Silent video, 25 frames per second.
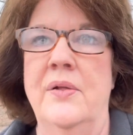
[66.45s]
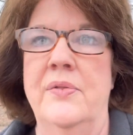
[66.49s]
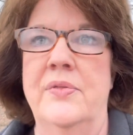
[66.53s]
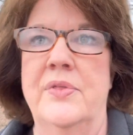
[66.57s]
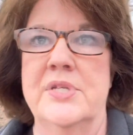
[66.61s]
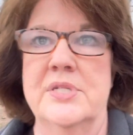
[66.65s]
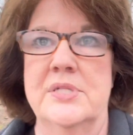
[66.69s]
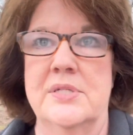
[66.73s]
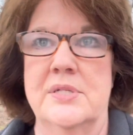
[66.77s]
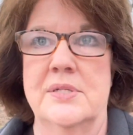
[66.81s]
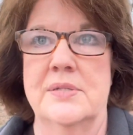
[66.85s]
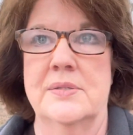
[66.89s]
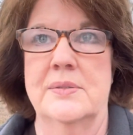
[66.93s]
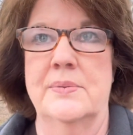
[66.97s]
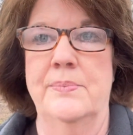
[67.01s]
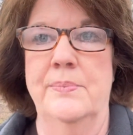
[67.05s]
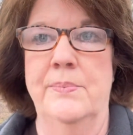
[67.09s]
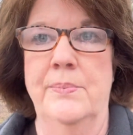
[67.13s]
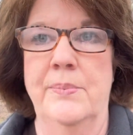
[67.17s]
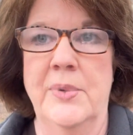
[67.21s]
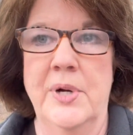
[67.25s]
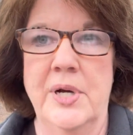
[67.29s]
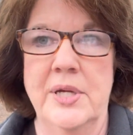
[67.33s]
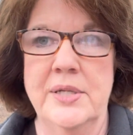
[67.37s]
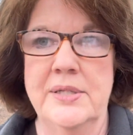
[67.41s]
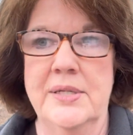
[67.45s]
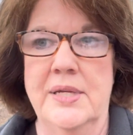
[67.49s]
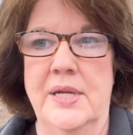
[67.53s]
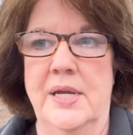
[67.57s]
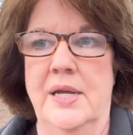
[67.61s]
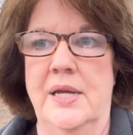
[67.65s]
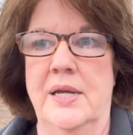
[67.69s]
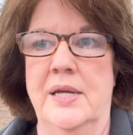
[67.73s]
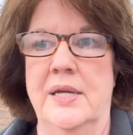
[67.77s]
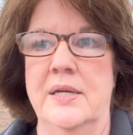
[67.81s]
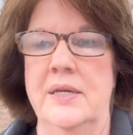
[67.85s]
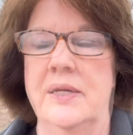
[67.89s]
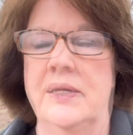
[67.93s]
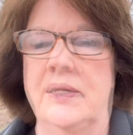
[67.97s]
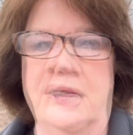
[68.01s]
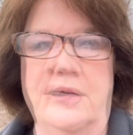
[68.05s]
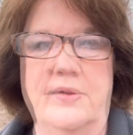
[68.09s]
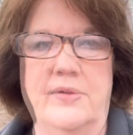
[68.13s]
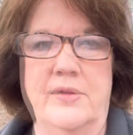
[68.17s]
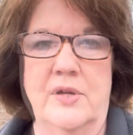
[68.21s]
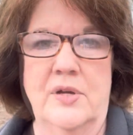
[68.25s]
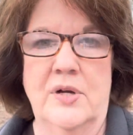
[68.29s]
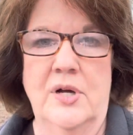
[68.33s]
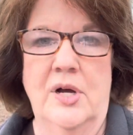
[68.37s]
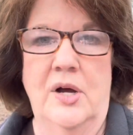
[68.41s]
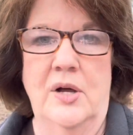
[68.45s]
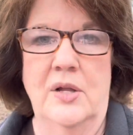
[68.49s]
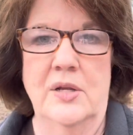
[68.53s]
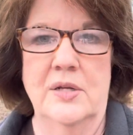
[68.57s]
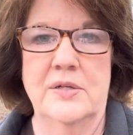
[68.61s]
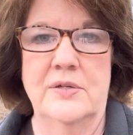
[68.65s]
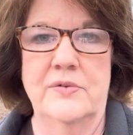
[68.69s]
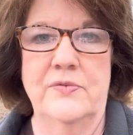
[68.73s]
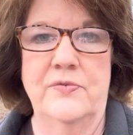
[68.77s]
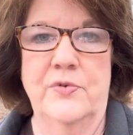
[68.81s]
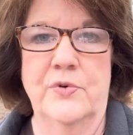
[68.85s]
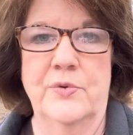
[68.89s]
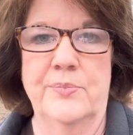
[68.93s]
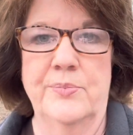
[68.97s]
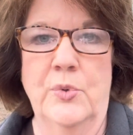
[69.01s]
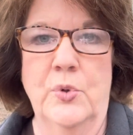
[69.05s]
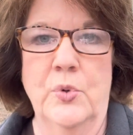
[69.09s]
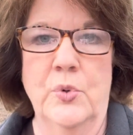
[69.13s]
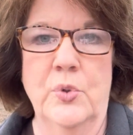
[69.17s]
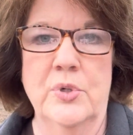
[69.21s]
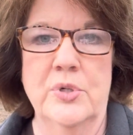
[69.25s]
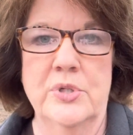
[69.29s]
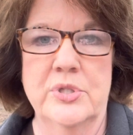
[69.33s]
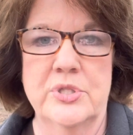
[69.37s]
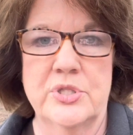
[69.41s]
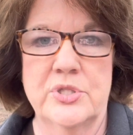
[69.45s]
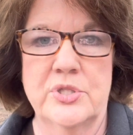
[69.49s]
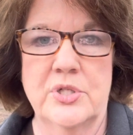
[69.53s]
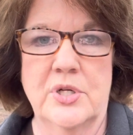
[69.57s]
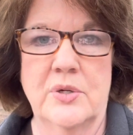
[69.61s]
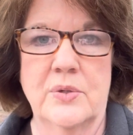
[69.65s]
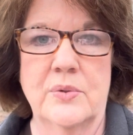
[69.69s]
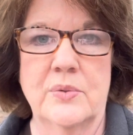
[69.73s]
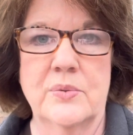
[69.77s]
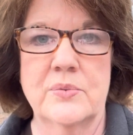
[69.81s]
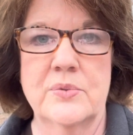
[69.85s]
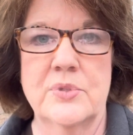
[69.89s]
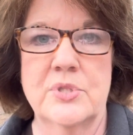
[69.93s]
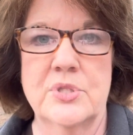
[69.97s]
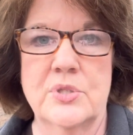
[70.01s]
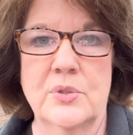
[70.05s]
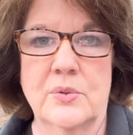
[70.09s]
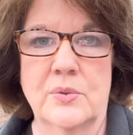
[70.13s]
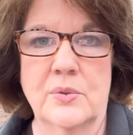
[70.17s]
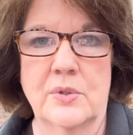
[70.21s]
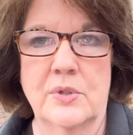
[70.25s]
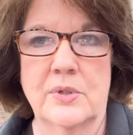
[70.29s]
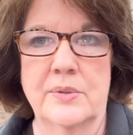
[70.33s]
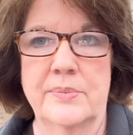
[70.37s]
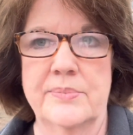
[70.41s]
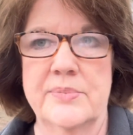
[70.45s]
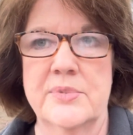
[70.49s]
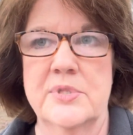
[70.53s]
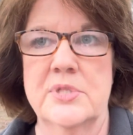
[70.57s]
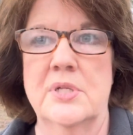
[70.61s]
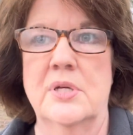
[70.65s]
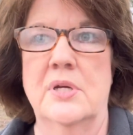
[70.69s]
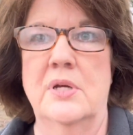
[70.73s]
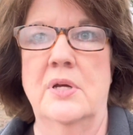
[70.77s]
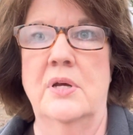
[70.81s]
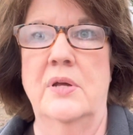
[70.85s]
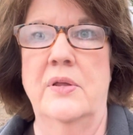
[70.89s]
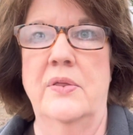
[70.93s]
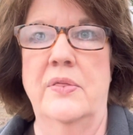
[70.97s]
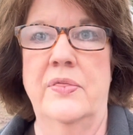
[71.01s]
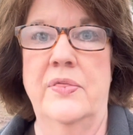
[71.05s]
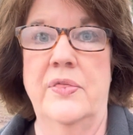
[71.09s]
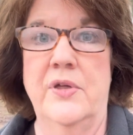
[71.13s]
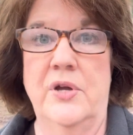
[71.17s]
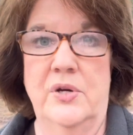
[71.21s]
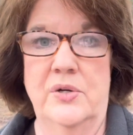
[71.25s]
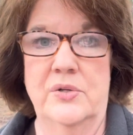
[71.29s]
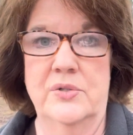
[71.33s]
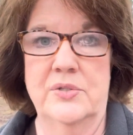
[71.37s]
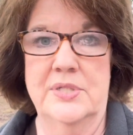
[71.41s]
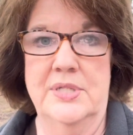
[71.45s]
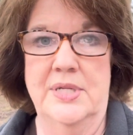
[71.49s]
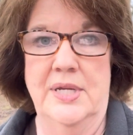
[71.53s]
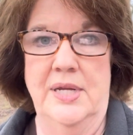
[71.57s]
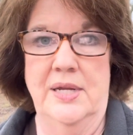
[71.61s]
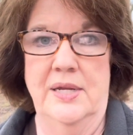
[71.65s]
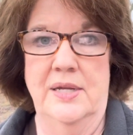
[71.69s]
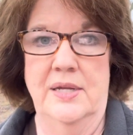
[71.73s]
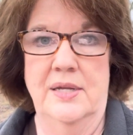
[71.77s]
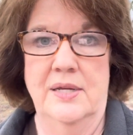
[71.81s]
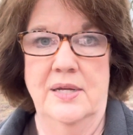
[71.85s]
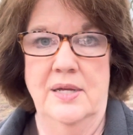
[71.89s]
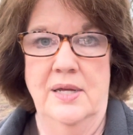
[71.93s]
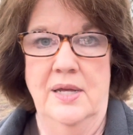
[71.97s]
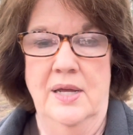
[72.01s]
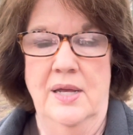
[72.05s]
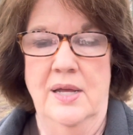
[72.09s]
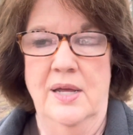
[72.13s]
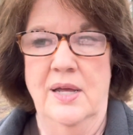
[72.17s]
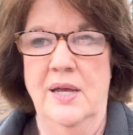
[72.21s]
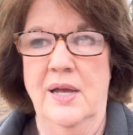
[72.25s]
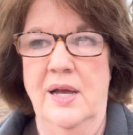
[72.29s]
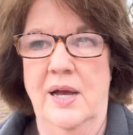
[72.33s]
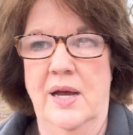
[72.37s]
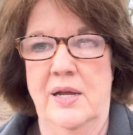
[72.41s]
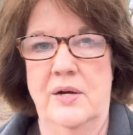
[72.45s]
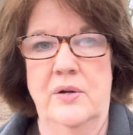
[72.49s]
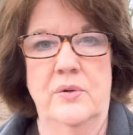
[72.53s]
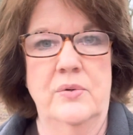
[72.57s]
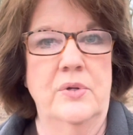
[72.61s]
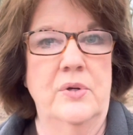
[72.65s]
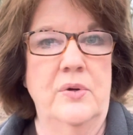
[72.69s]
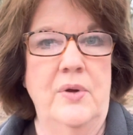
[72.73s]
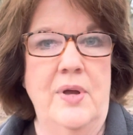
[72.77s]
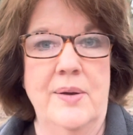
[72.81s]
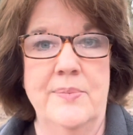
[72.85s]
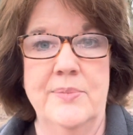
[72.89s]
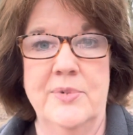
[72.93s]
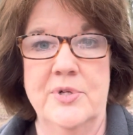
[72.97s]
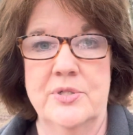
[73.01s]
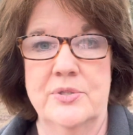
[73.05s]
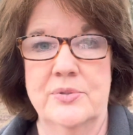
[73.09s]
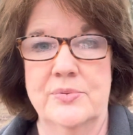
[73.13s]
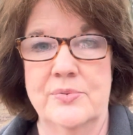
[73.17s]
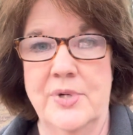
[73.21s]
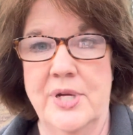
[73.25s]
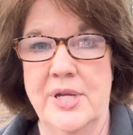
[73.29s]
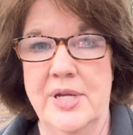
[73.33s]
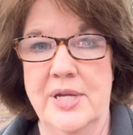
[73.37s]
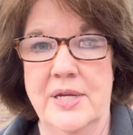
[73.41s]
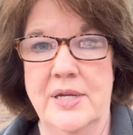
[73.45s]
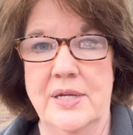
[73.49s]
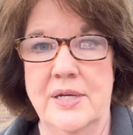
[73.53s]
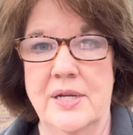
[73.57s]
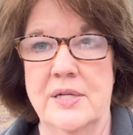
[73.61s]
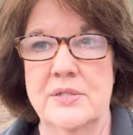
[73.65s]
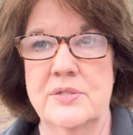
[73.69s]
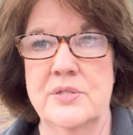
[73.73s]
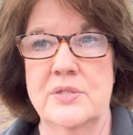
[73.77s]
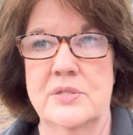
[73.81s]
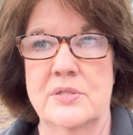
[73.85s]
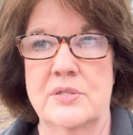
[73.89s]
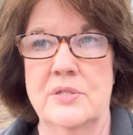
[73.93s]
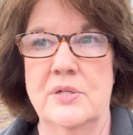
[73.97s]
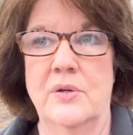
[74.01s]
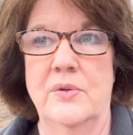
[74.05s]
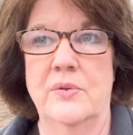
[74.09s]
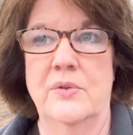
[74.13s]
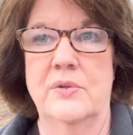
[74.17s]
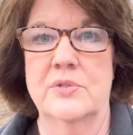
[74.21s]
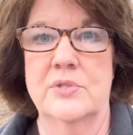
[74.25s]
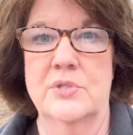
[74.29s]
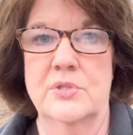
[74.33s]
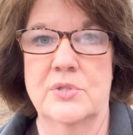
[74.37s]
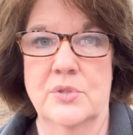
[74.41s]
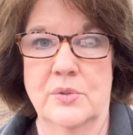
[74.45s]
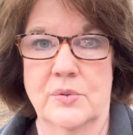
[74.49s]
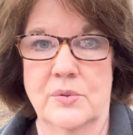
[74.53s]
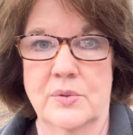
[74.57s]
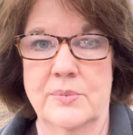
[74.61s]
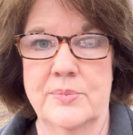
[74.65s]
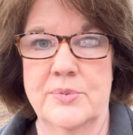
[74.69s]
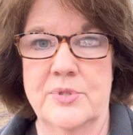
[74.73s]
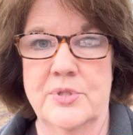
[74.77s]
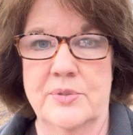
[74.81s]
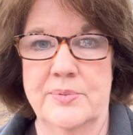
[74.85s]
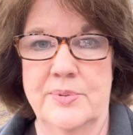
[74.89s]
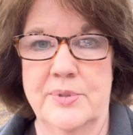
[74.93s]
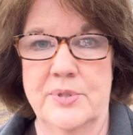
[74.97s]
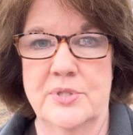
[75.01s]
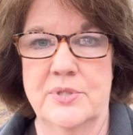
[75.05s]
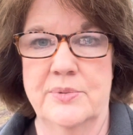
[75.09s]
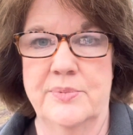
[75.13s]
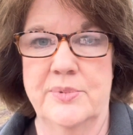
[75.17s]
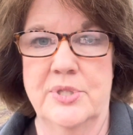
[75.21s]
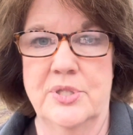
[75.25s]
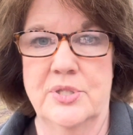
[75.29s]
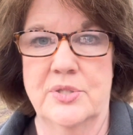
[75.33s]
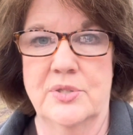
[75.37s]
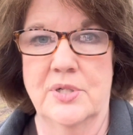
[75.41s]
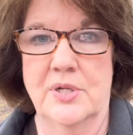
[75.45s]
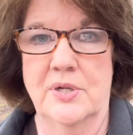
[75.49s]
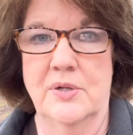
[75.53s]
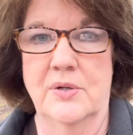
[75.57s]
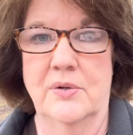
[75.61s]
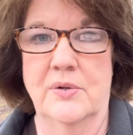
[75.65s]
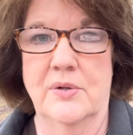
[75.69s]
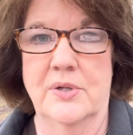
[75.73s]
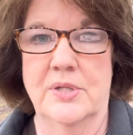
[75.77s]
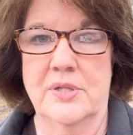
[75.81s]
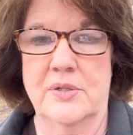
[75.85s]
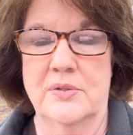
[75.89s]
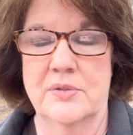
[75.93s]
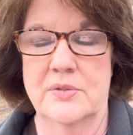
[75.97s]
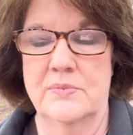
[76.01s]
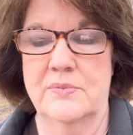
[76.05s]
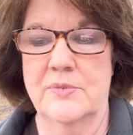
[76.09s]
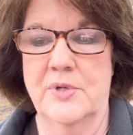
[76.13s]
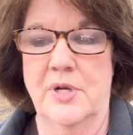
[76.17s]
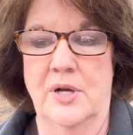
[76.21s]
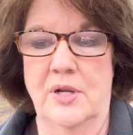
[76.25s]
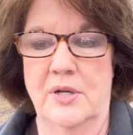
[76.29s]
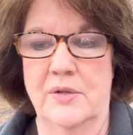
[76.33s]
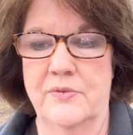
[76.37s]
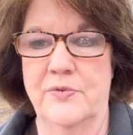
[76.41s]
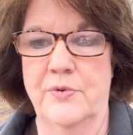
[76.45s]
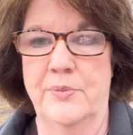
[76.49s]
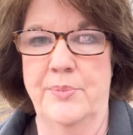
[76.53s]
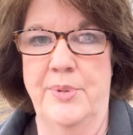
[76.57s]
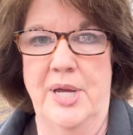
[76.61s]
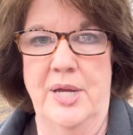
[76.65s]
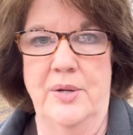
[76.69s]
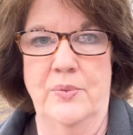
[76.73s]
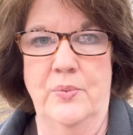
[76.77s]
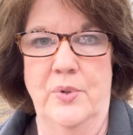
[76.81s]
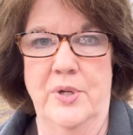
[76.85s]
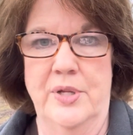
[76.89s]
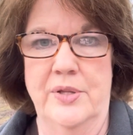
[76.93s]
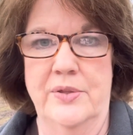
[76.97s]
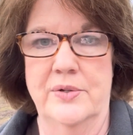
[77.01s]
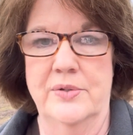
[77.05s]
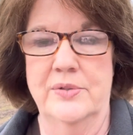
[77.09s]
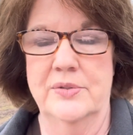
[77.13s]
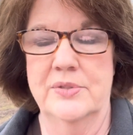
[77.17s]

This is Monday, and they're calling for more strong storms Thursday. I don't know how much rain. I just know the storms are supposed to be strong, and they're calling for bad weather.